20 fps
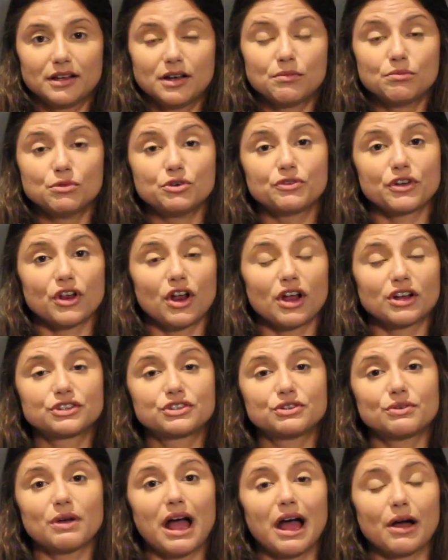Moving on
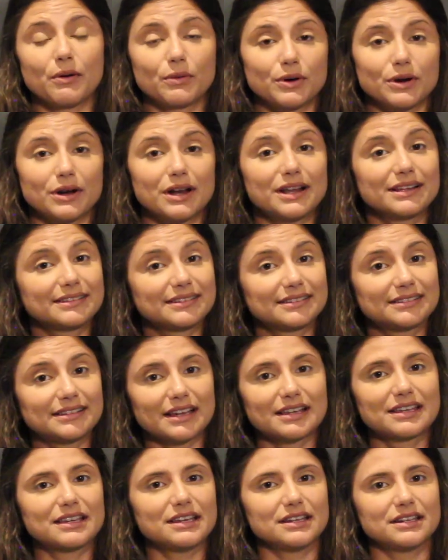to our
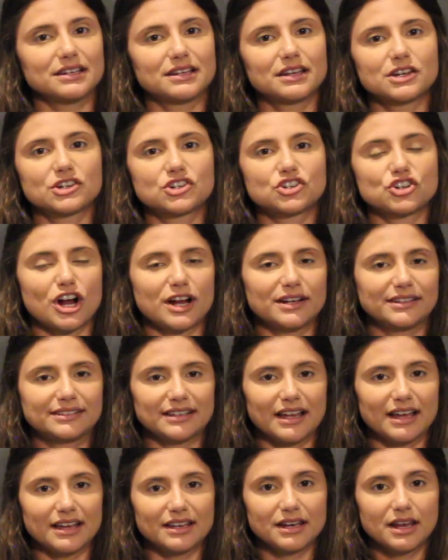second
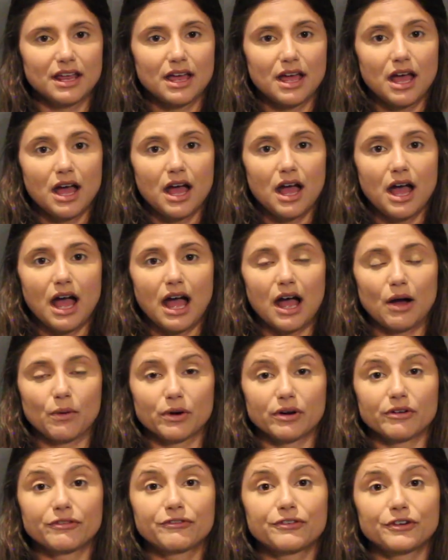tricep.
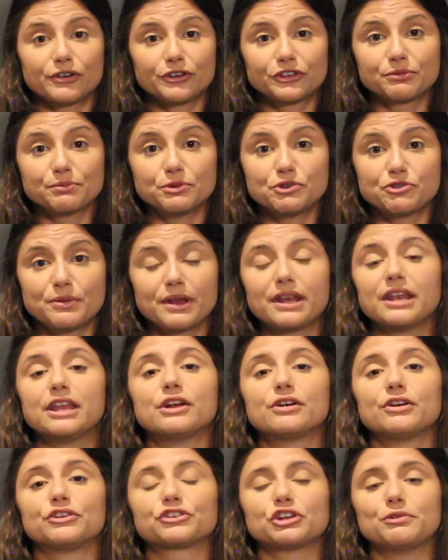Our first movement
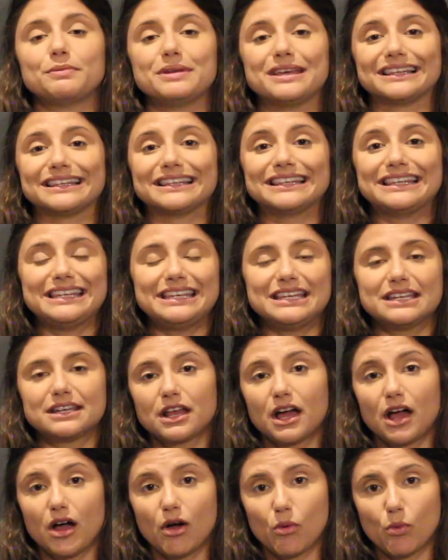here is going to be a lean
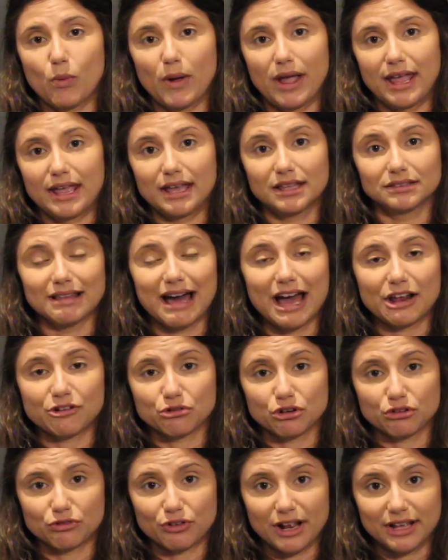away
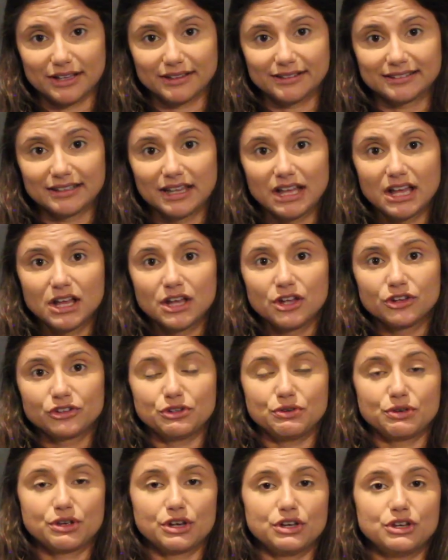lateral raise. So
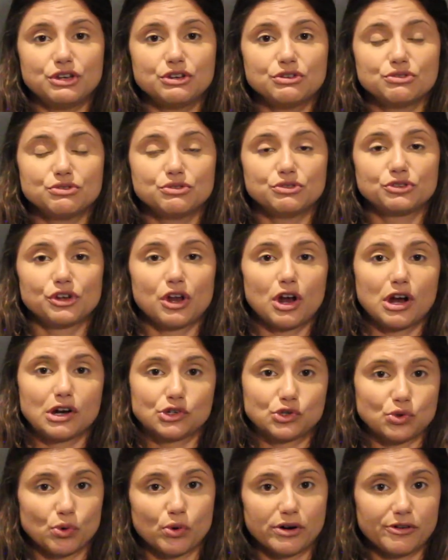you can use a
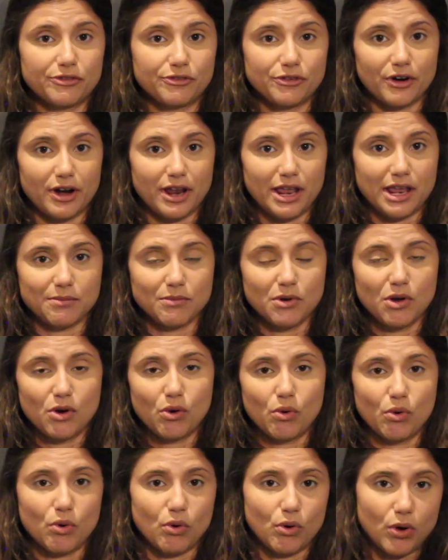door frame
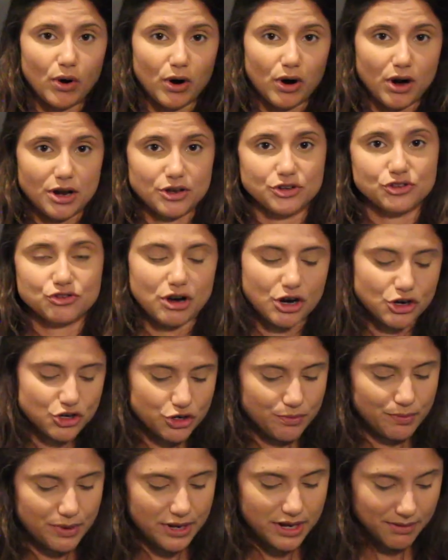or a structure
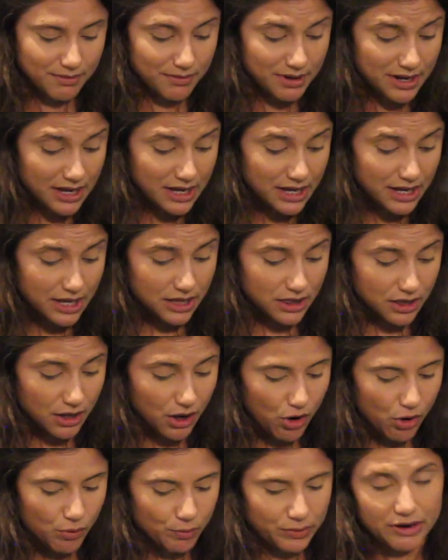beam in the
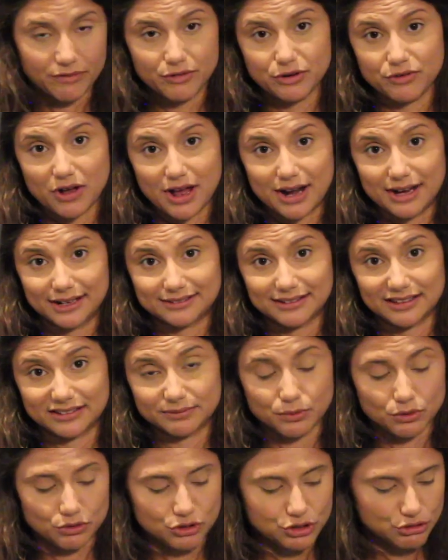home, whatever you've got
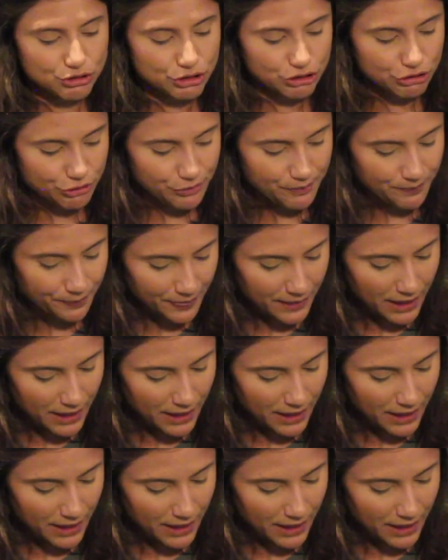accessible to you.